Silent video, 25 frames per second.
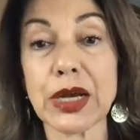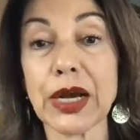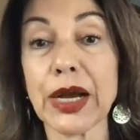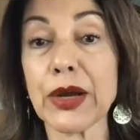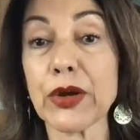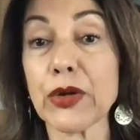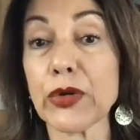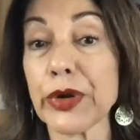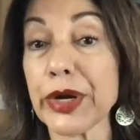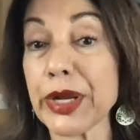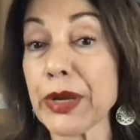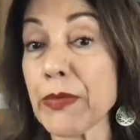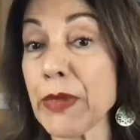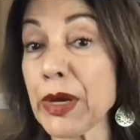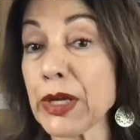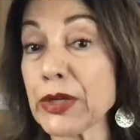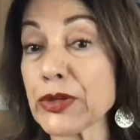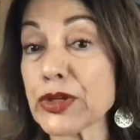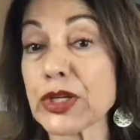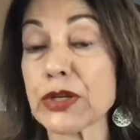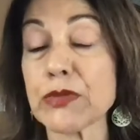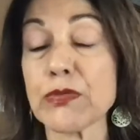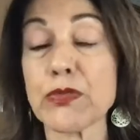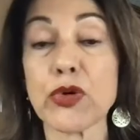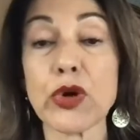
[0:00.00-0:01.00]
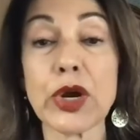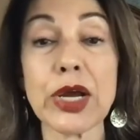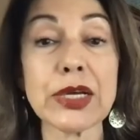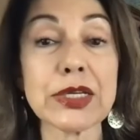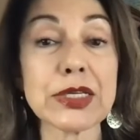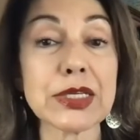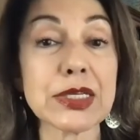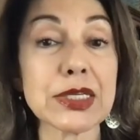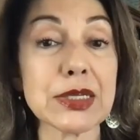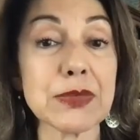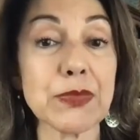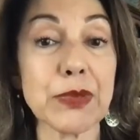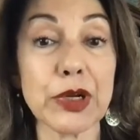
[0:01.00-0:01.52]
I already mentioned
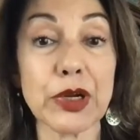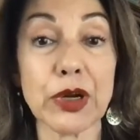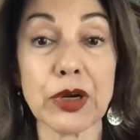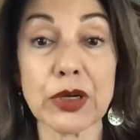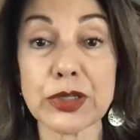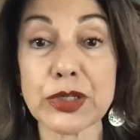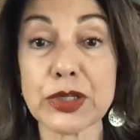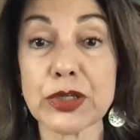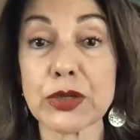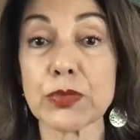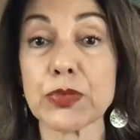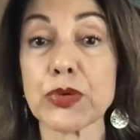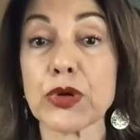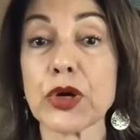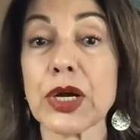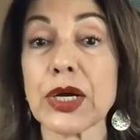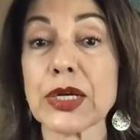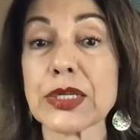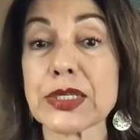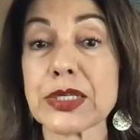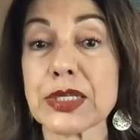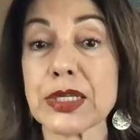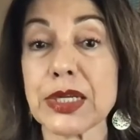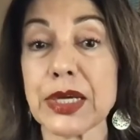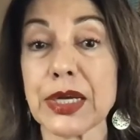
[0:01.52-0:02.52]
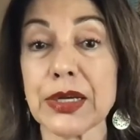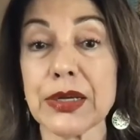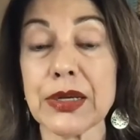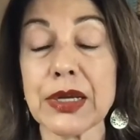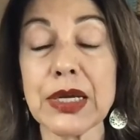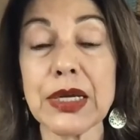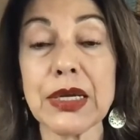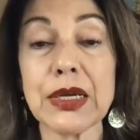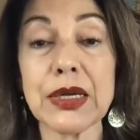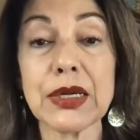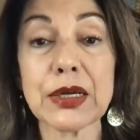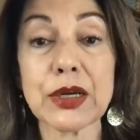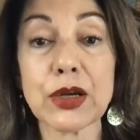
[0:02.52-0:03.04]
breast, but also prostate,
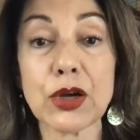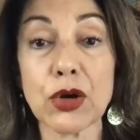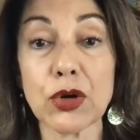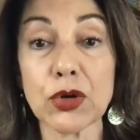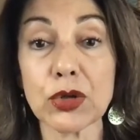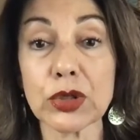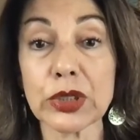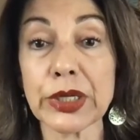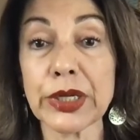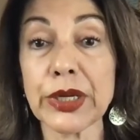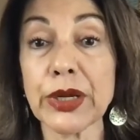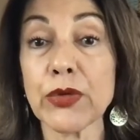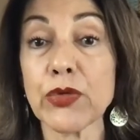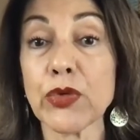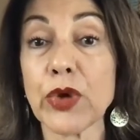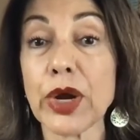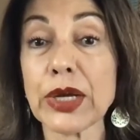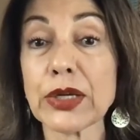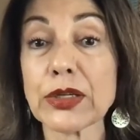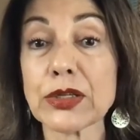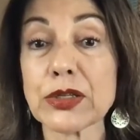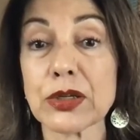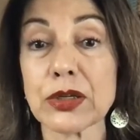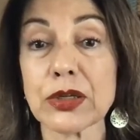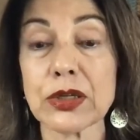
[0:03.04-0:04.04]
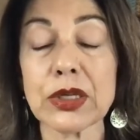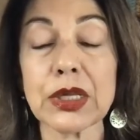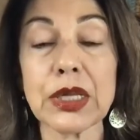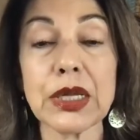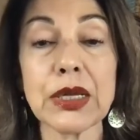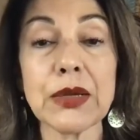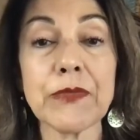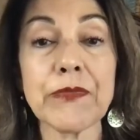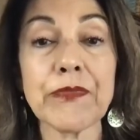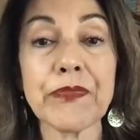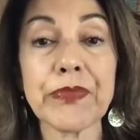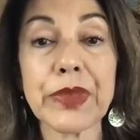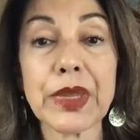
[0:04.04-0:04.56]
colon and rectal,
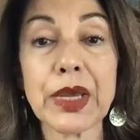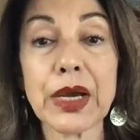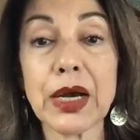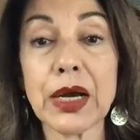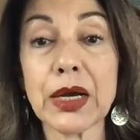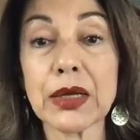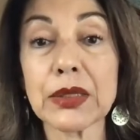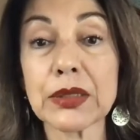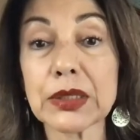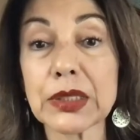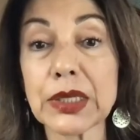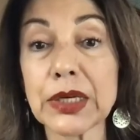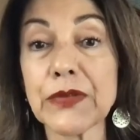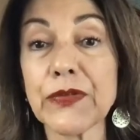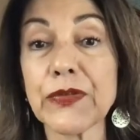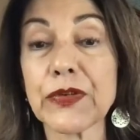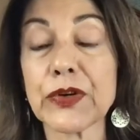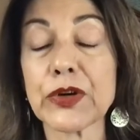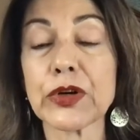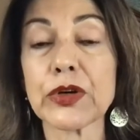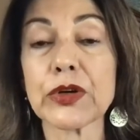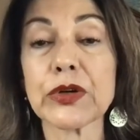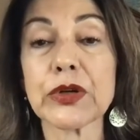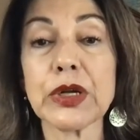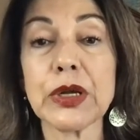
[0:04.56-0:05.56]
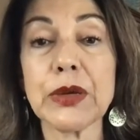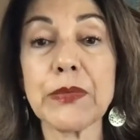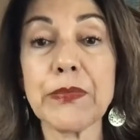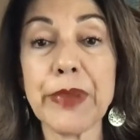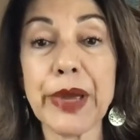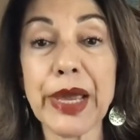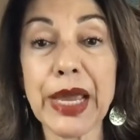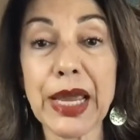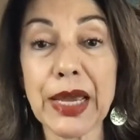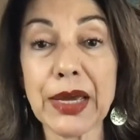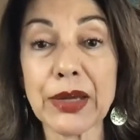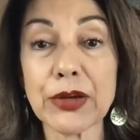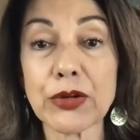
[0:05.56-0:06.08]
liver,
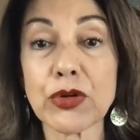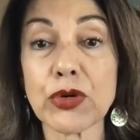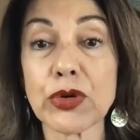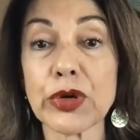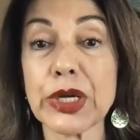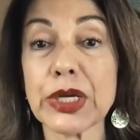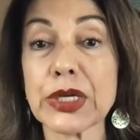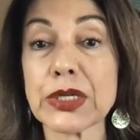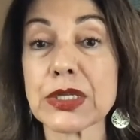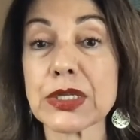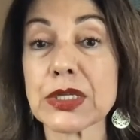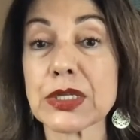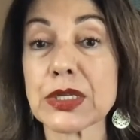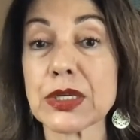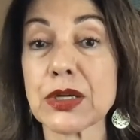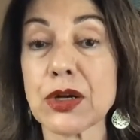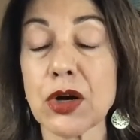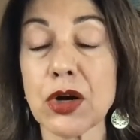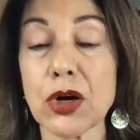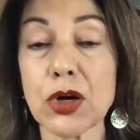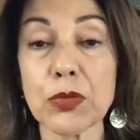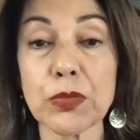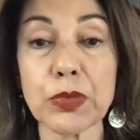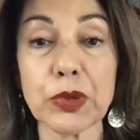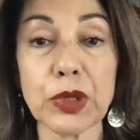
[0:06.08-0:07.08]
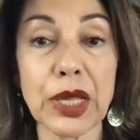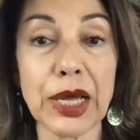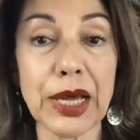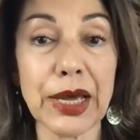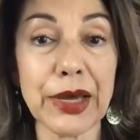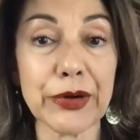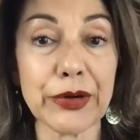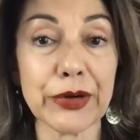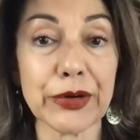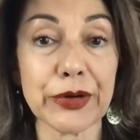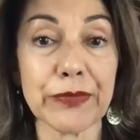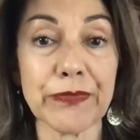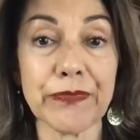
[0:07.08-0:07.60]
pancreas,
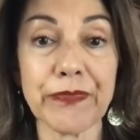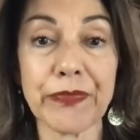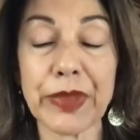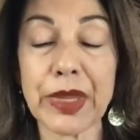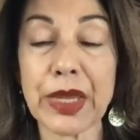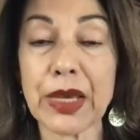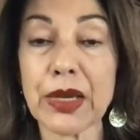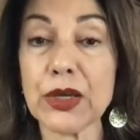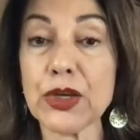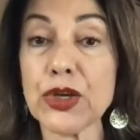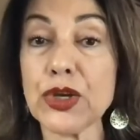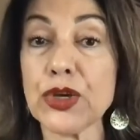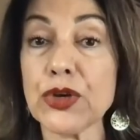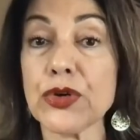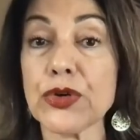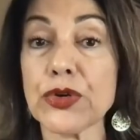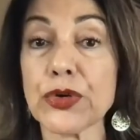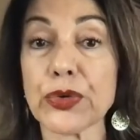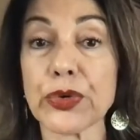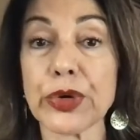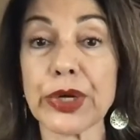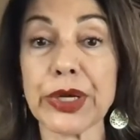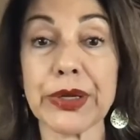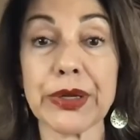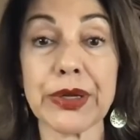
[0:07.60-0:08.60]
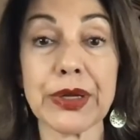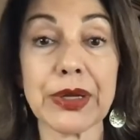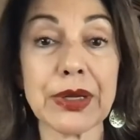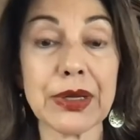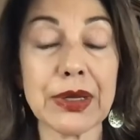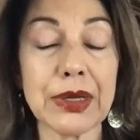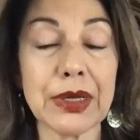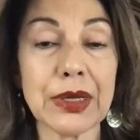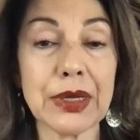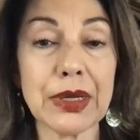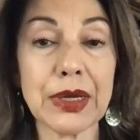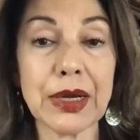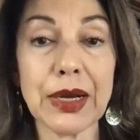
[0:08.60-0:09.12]
gallbladder, uterine,
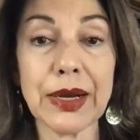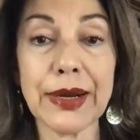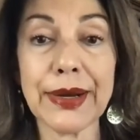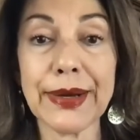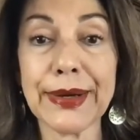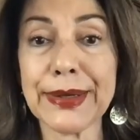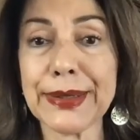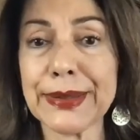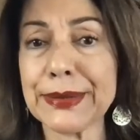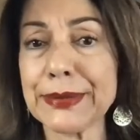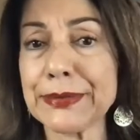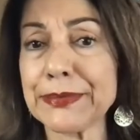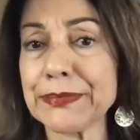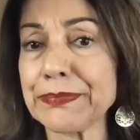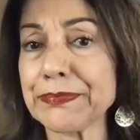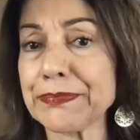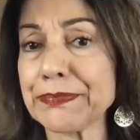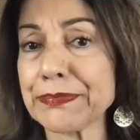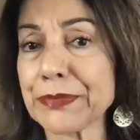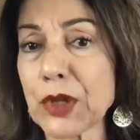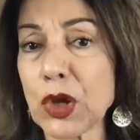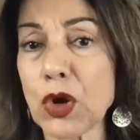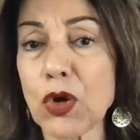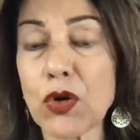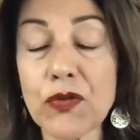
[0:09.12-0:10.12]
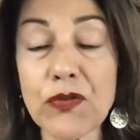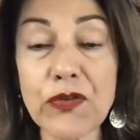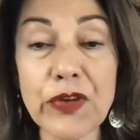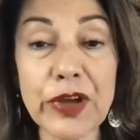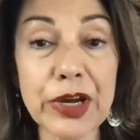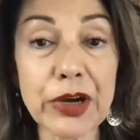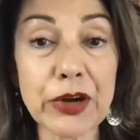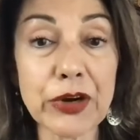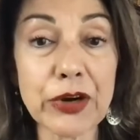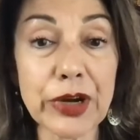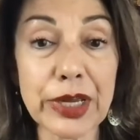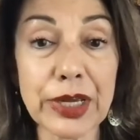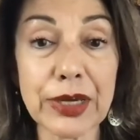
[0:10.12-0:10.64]

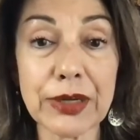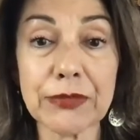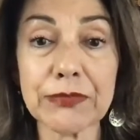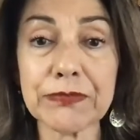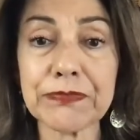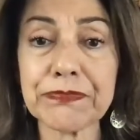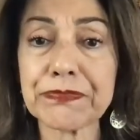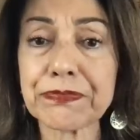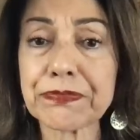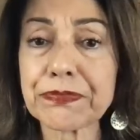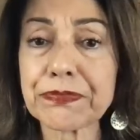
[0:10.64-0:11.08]
ovarian.